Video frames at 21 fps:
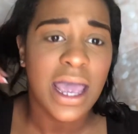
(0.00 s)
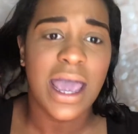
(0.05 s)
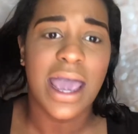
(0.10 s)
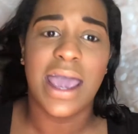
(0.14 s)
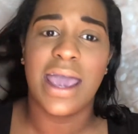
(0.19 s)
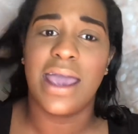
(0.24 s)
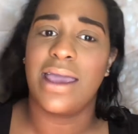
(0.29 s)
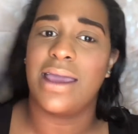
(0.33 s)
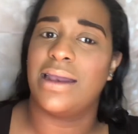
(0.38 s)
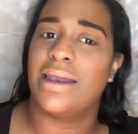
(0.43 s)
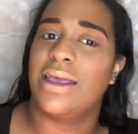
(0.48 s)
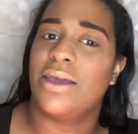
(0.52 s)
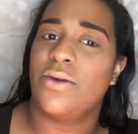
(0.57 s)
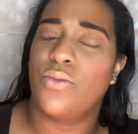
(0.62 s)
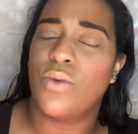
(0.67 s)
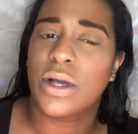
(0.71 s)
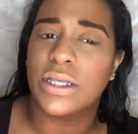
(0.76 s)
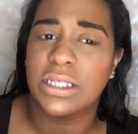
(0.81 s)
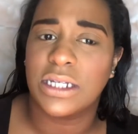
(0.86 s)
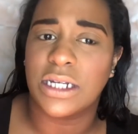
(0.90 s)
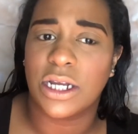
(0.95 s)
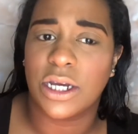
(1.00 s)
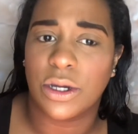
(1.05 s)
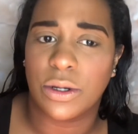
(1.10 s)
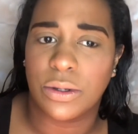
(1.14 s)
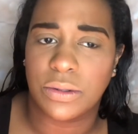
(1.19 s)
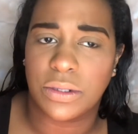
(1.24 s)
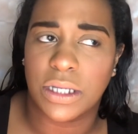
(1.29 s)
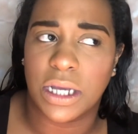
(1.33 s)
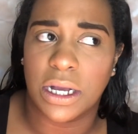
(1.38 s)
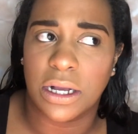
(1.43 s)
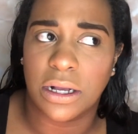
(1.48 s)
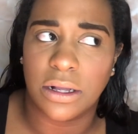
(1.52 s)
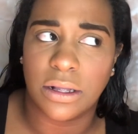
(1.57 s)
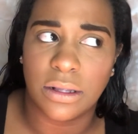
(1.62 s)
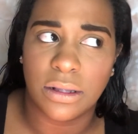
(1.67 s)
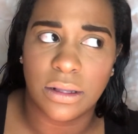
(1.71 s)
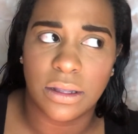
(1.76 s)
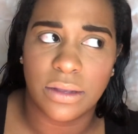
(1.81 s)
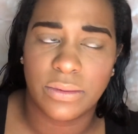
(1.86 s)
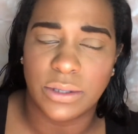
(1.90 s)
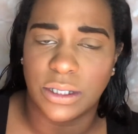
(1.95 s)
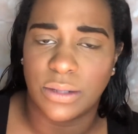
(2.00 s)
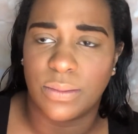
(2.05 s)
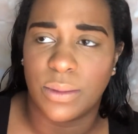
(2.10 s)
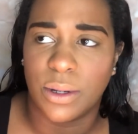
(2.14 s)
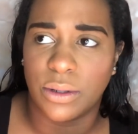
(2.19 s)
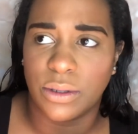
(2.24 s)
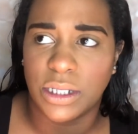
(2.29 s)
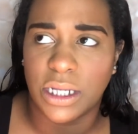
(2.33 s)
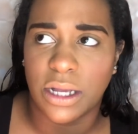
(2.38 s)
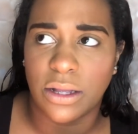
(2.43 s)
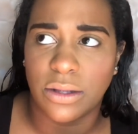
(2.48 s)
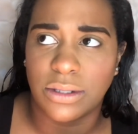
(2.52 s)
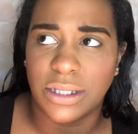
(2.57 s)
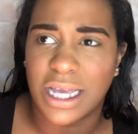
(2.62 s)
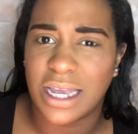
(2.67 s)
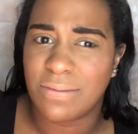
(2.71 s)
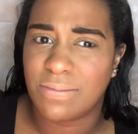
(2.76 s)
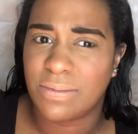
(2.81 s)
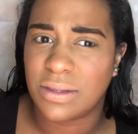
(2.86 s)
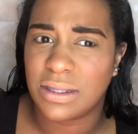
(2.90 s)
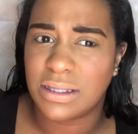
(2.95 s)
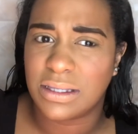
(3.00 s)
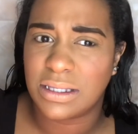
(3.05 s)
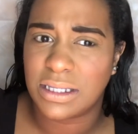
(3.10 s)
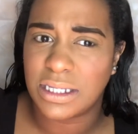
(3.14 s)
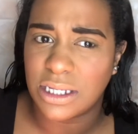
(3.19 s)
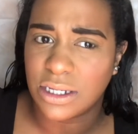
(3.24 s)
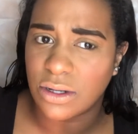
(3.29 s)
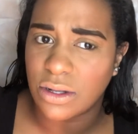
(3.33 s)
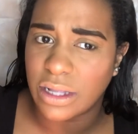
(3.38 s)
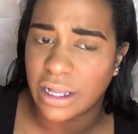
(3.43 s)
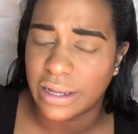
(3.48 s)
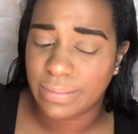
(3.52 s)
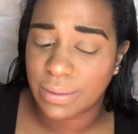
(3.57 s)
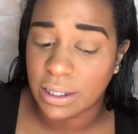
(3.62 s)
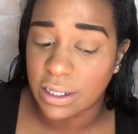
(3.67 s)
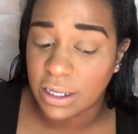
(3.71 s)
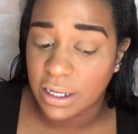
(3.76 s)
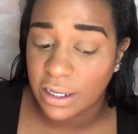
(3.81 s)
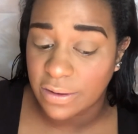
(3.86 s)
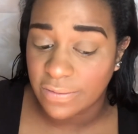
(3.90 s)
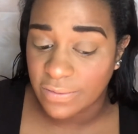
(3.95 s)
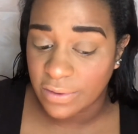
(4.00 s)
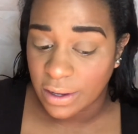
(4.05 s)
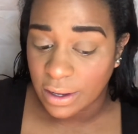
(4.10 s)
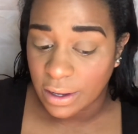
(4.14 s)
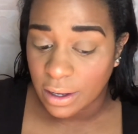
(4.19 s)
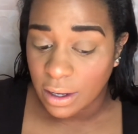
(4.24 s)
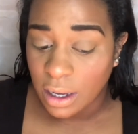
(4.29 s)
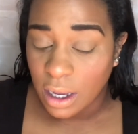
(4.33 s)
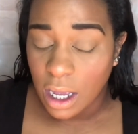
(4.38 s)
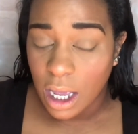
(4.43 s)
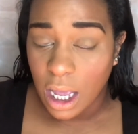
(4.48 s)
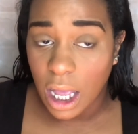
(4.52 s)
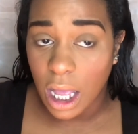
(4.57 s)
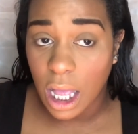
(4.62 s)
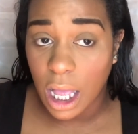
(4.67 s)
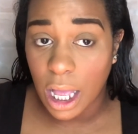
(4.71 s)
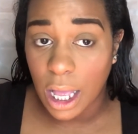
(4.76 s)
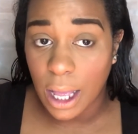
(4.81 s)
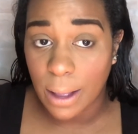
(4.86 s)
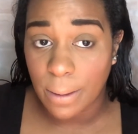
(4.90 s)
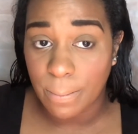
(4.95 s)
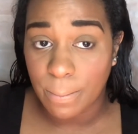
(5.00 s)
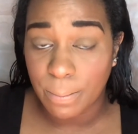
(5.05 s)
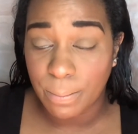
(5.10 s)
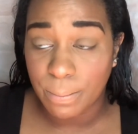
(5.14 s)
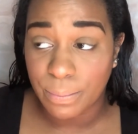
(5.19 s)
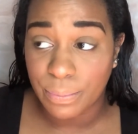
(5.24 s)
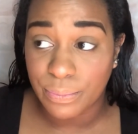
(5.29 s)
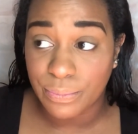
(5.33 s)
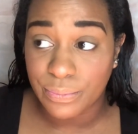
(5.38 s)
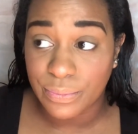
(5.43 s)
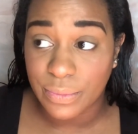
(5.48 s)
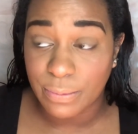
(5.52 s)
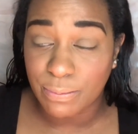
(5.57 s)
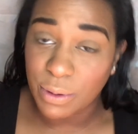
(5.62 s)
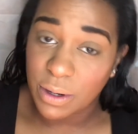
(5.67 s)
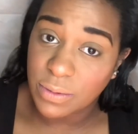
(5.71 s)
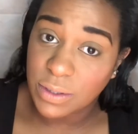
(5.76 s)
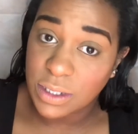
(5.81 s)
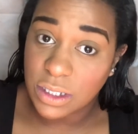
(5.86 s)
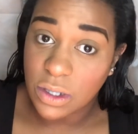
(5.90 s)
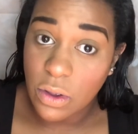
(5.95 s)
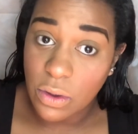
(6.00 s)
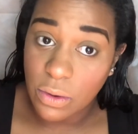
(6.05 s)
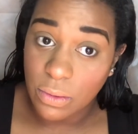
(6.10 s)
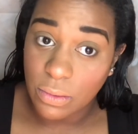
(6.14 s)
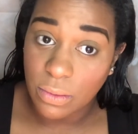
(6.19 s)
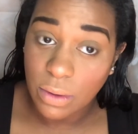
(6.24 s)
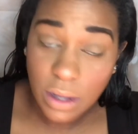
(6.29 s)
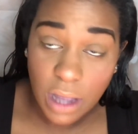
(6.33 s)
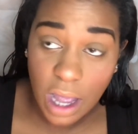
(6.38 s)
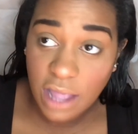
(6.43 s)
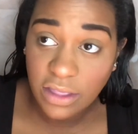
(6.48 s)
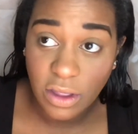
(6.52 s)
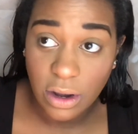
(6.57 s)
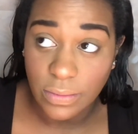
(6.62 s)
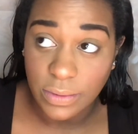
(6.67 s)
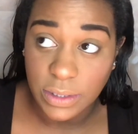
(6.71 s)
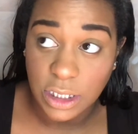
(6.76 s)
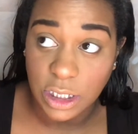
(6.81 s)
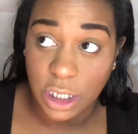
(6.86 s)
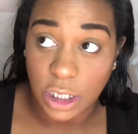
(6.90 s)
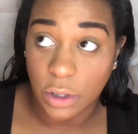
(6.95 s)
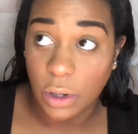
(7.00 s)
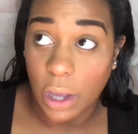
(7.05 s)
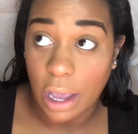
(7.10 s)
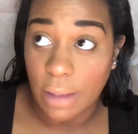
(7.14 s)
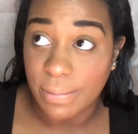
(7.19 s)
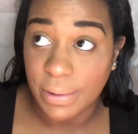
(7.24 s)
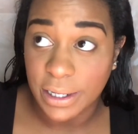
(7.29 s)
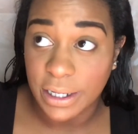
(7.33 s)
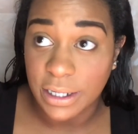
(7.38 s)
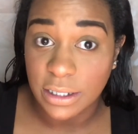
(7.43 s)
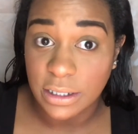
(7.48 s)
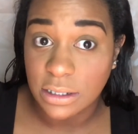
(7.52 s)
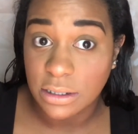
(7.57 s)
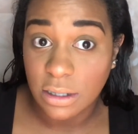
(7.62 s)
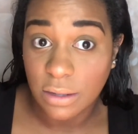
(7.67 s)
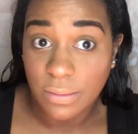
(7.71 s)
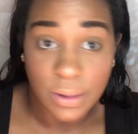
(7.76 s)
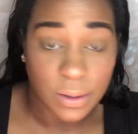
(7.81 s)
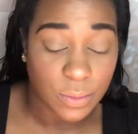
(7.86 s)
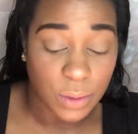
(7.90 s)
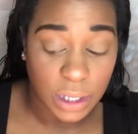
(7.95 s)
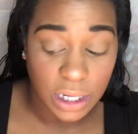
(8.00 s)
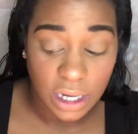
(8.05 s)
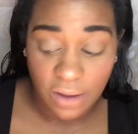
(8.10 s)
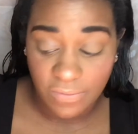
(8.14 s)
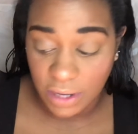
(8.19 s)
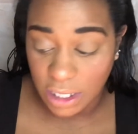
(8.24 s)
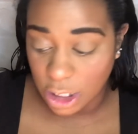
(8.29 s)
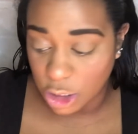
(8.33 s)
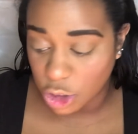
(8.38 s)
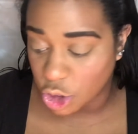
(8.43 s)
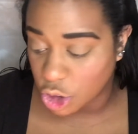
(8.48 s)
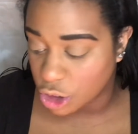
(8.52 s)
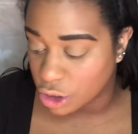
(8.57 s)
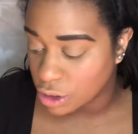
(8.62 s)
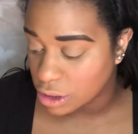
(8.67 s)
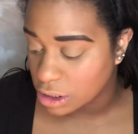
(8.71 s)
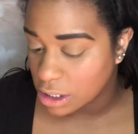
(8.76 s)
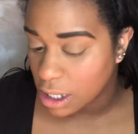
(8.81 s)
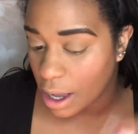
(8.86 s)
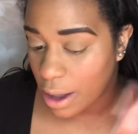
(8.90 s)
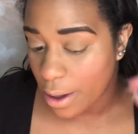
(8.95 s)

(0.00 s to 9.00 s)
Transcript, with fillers: And it wasn't a hotel, it was a motel type deal, I believe. Um, but it was still, I thought it was an okay place. I mean, we didn't have any issues.